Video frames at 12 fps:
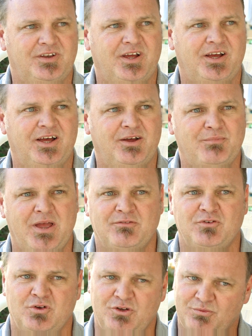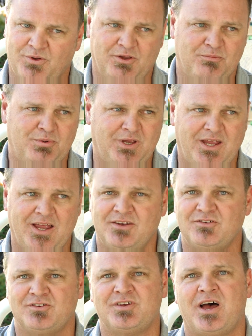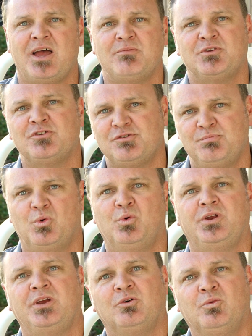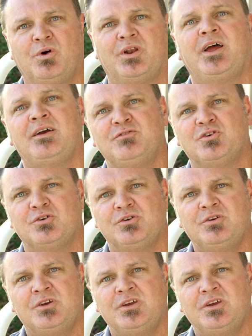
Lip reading: avenues, whether it be entertainment, sporting, or what have you,